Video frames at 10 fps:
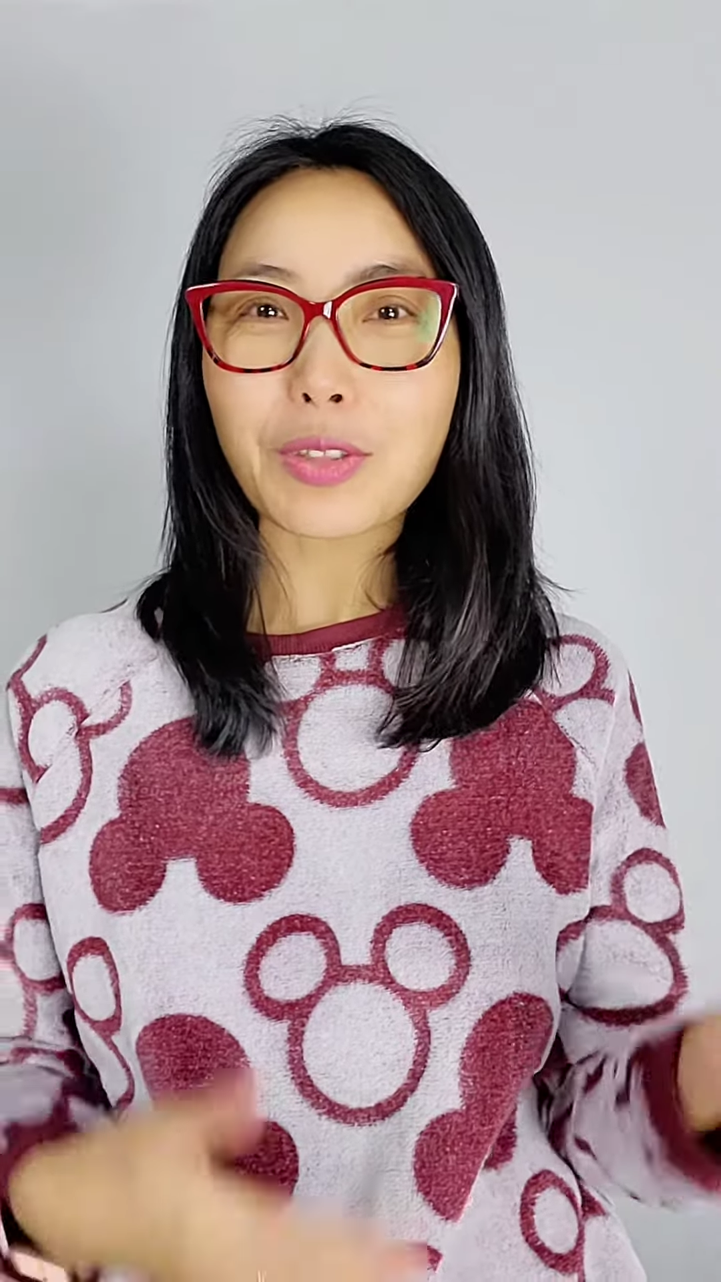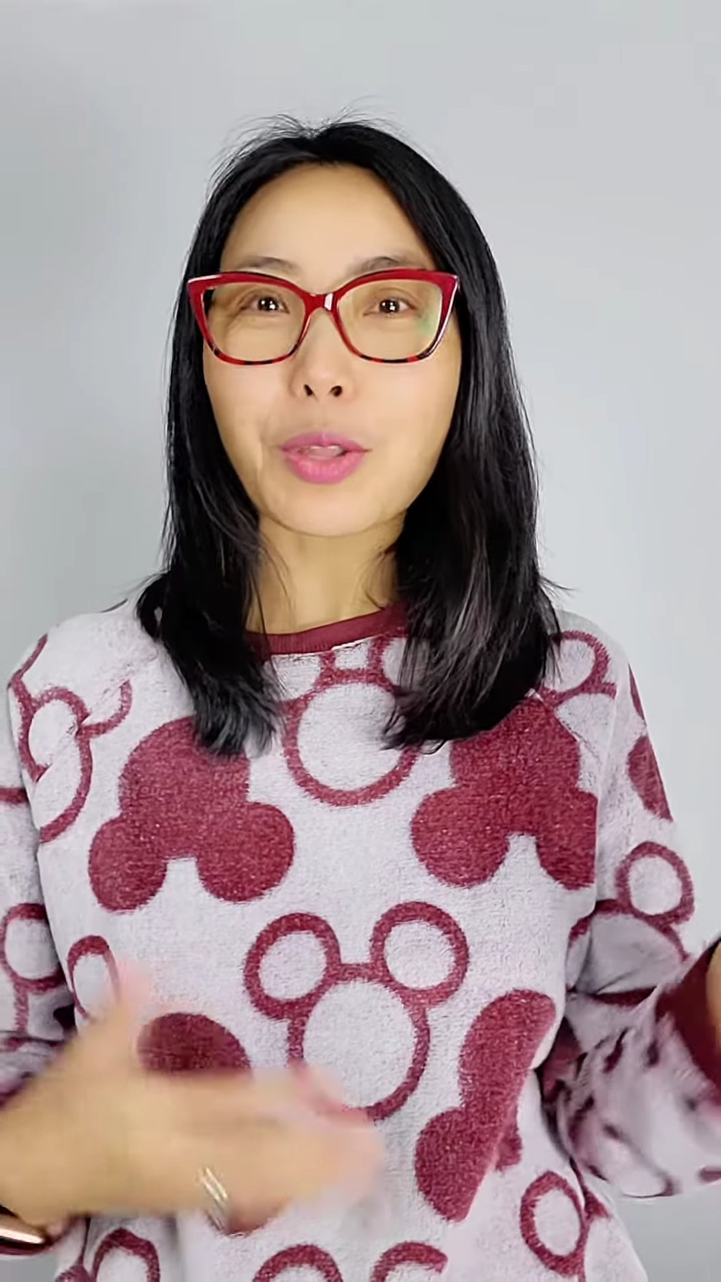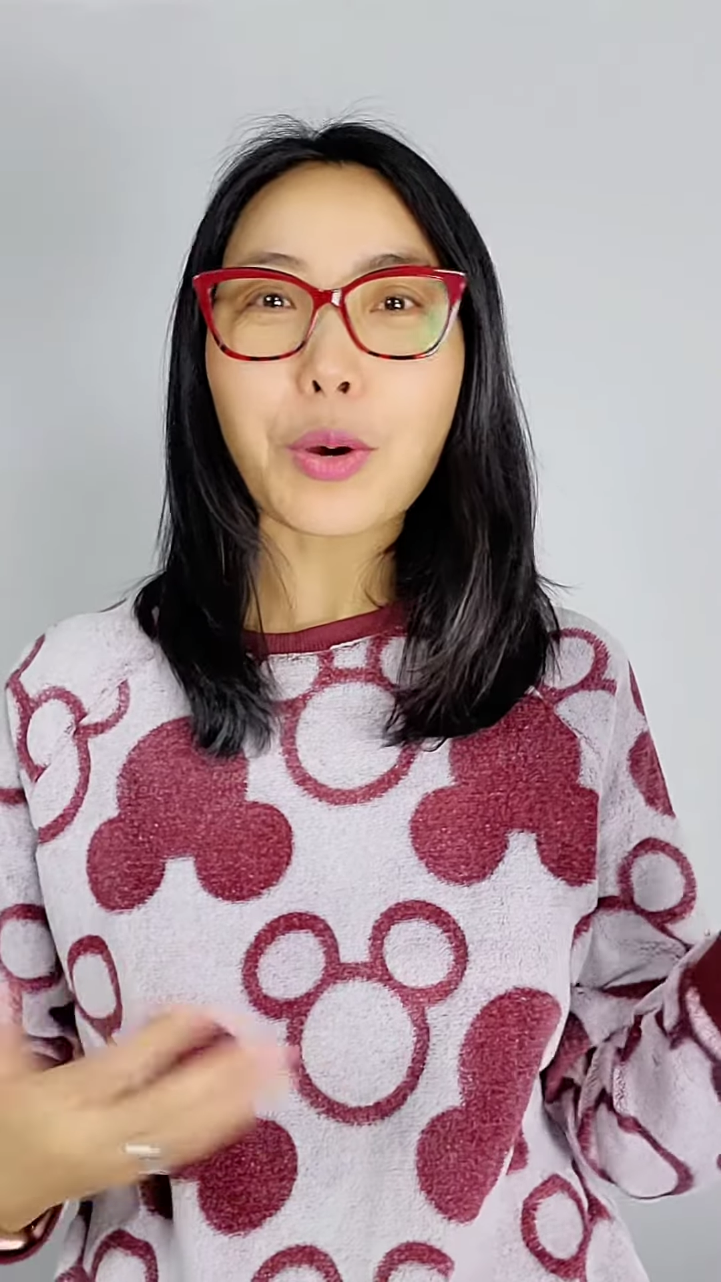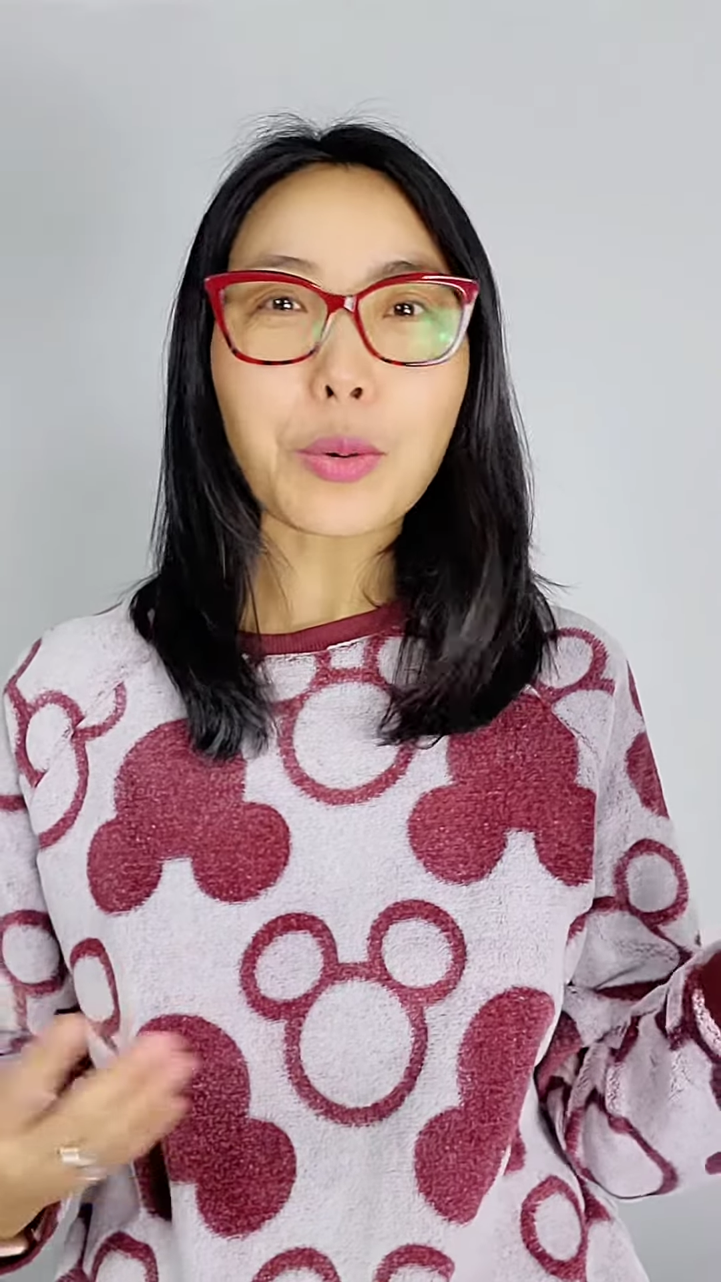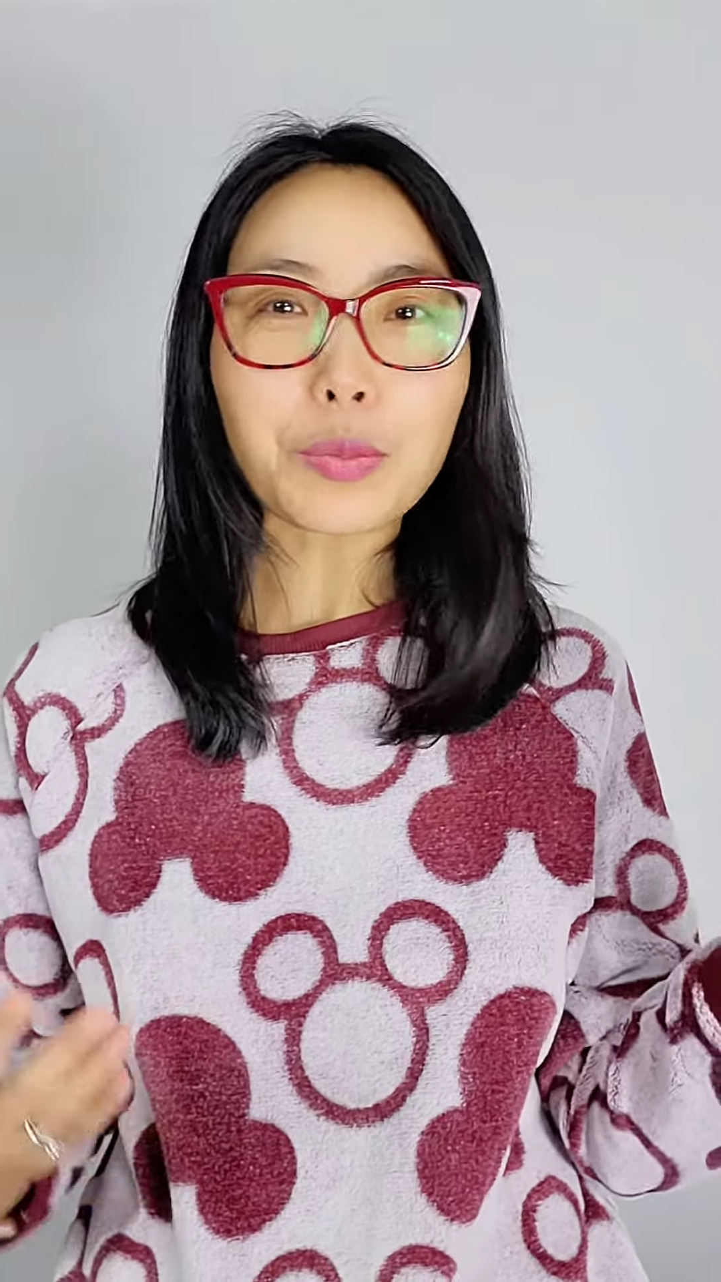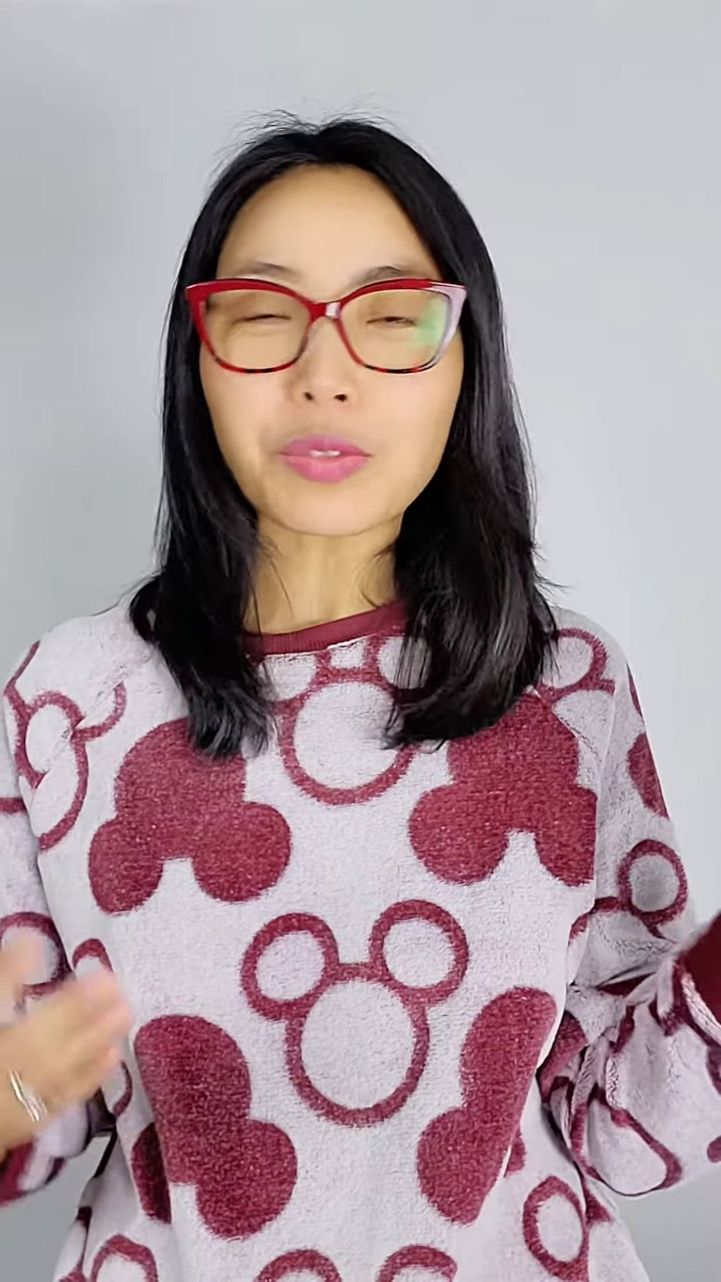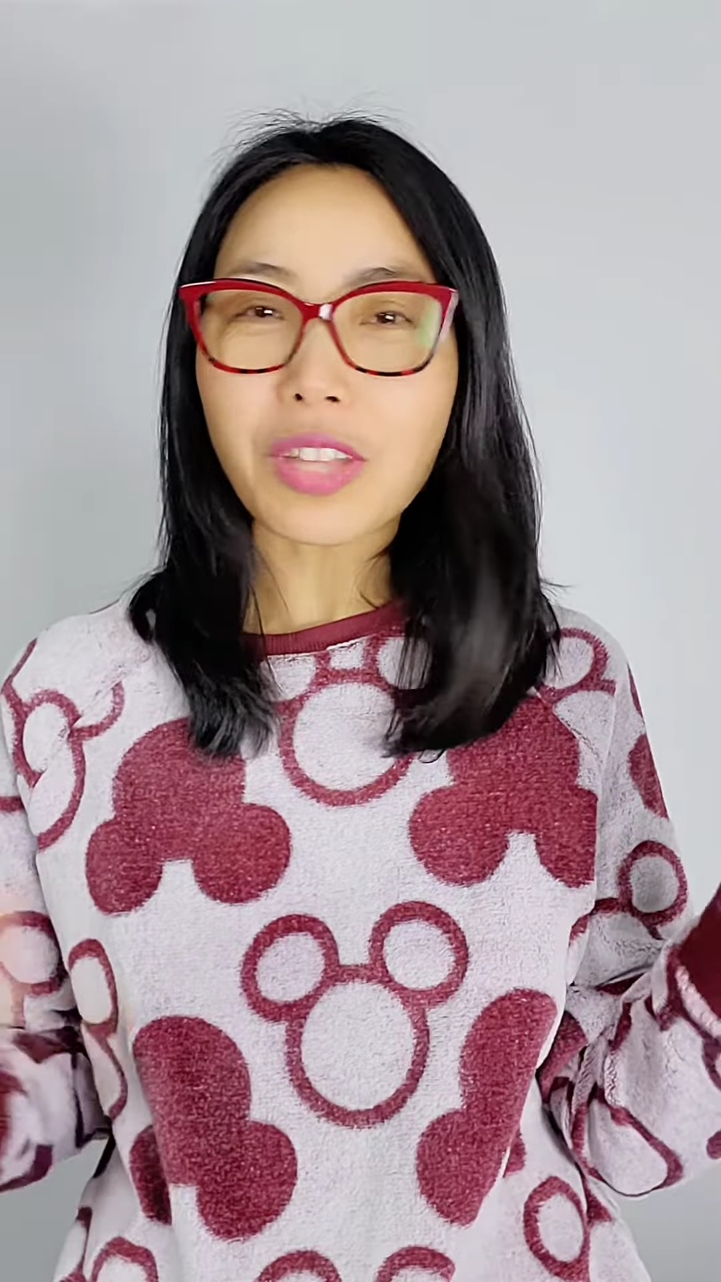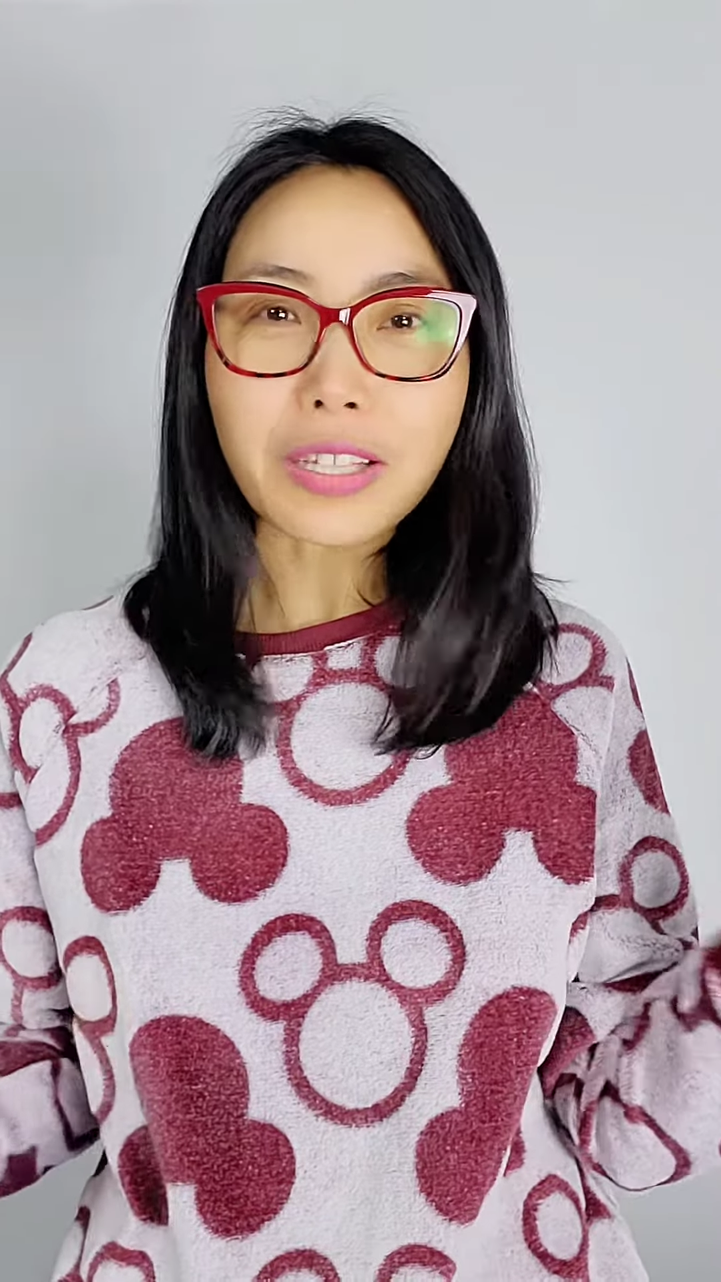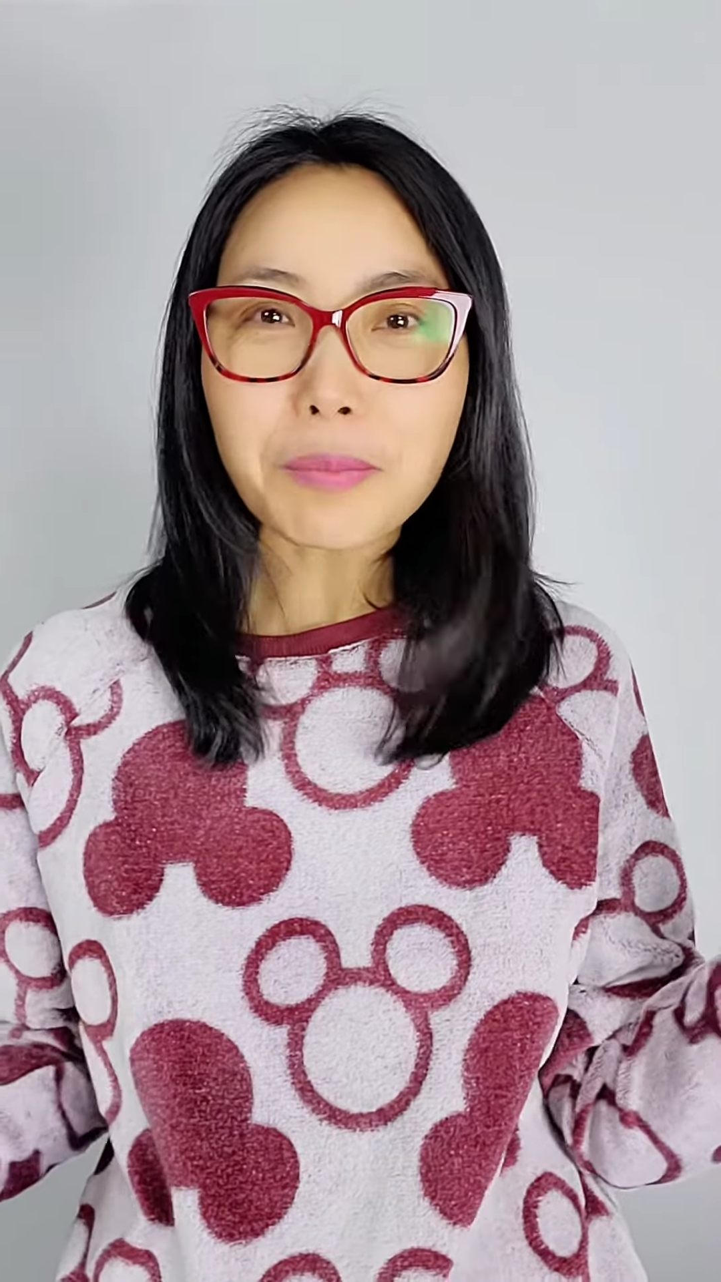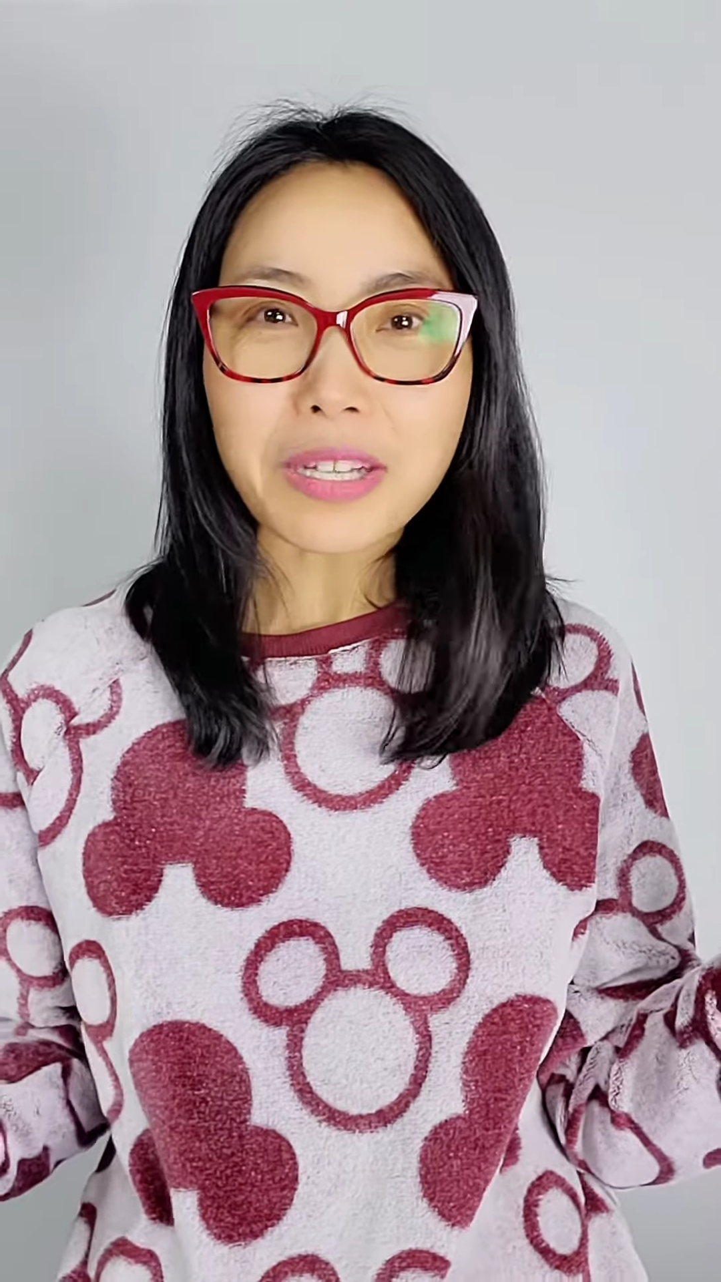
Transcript: no not